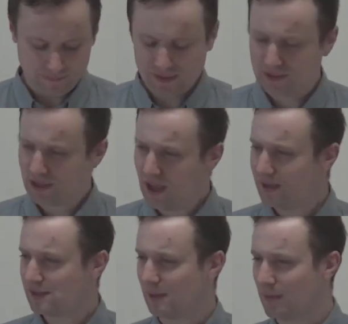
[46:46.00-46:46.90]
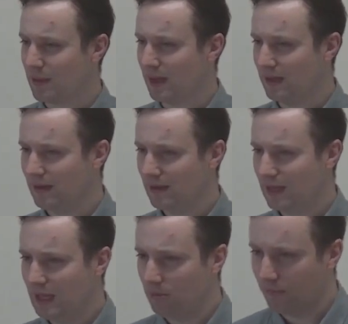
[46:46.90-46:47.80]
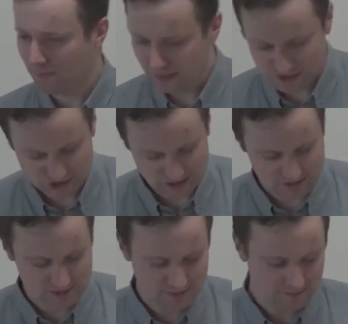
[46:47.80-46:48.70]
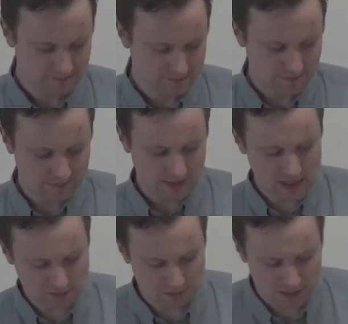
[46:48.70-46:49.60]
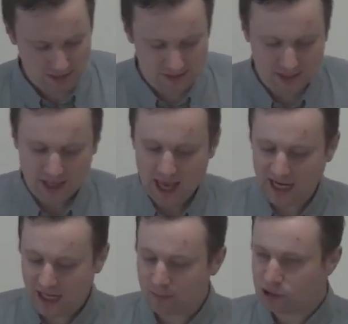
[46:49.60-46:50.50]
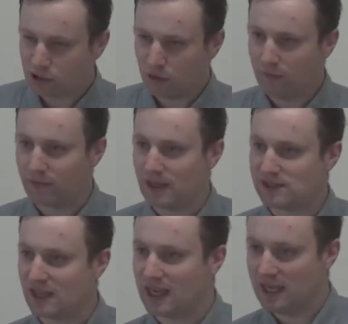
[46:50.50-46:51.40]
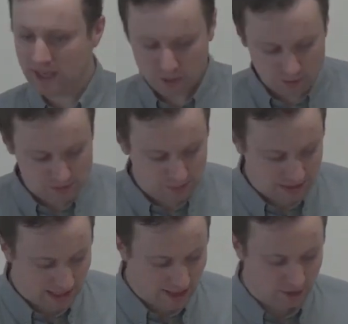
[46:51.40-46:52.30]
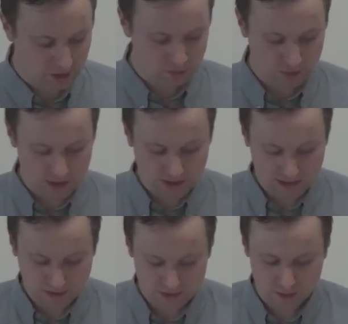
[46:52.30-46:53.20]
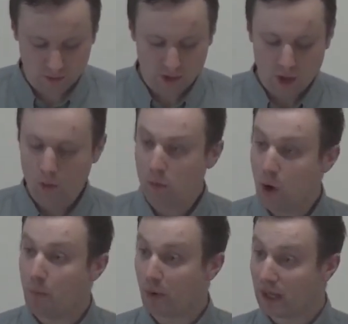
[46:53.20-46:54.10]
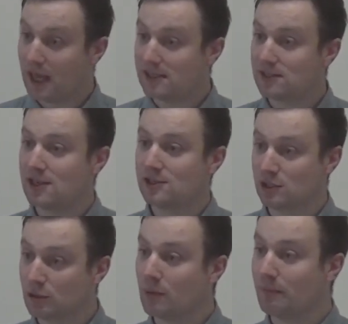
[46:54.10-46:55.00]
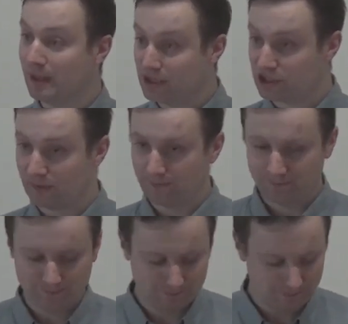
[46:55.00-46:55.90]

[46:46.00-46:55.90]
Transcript: If he starts something, he will finish it. As we read, and I am sure of this, that he who has begun a good work in you will bring it to completion